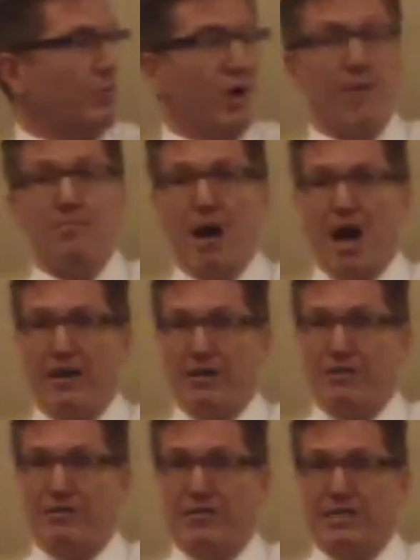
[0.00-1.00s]
one
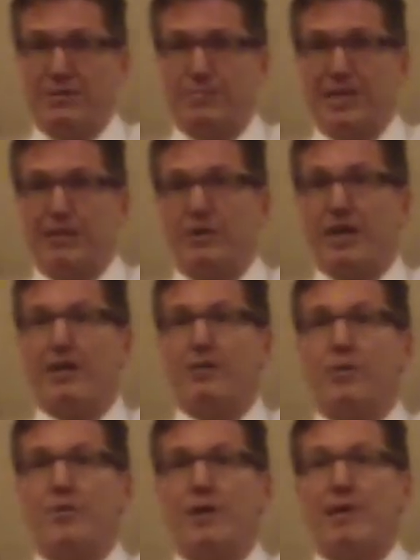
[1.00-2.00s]
model as being
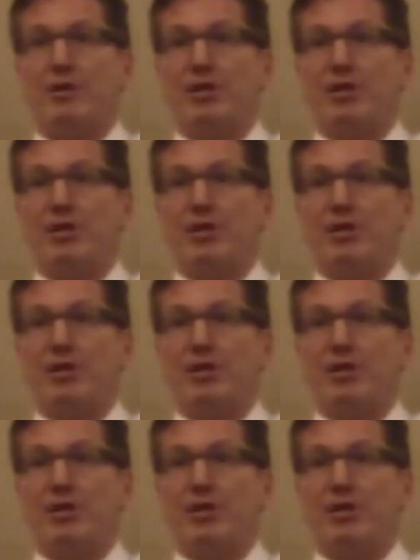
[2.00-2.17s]
what might